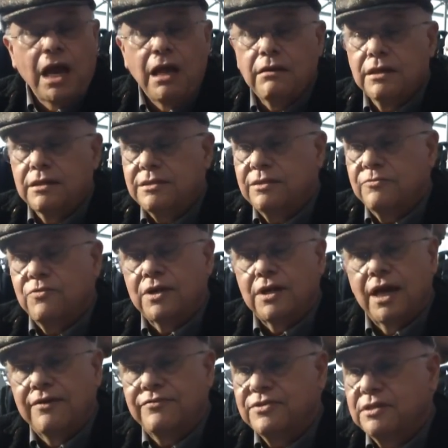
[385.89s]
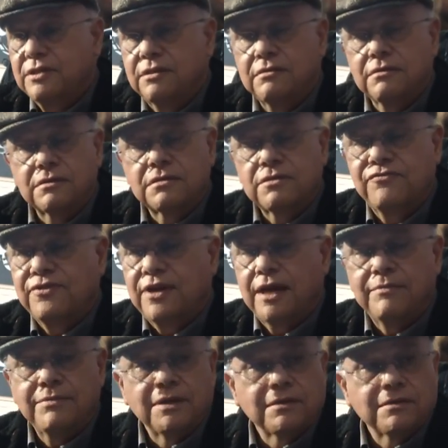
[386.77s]
Ah, listen, what I've seen looks
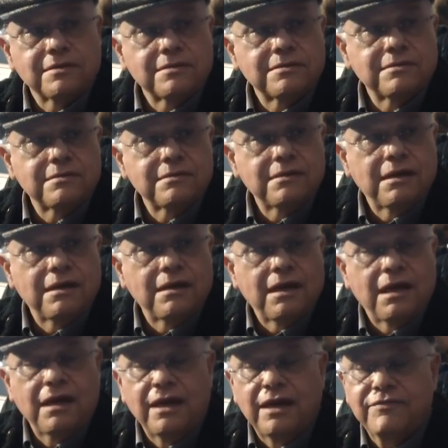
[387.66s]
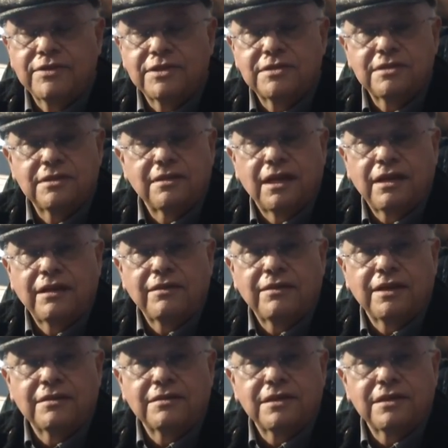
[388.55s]
fabulous. I, haven't seen anything.